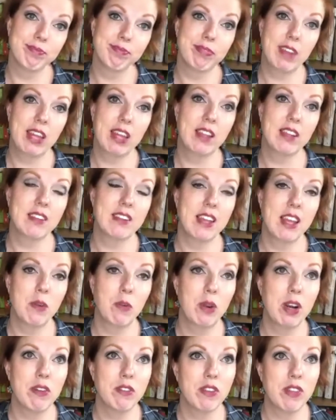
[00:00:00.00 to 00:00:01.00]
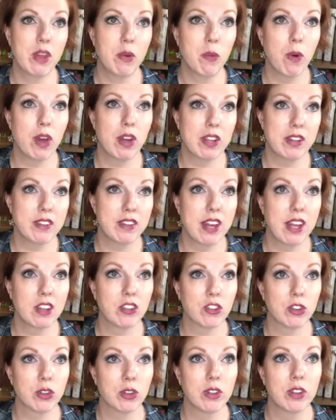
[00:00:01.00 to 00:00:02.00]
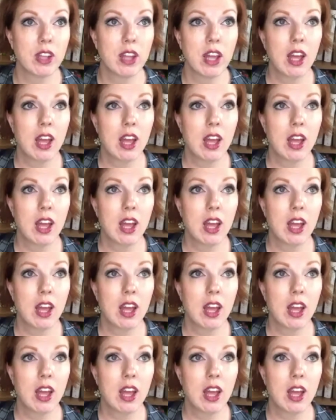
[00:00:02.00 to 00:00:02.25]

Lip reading: They can say whatever they want is natural.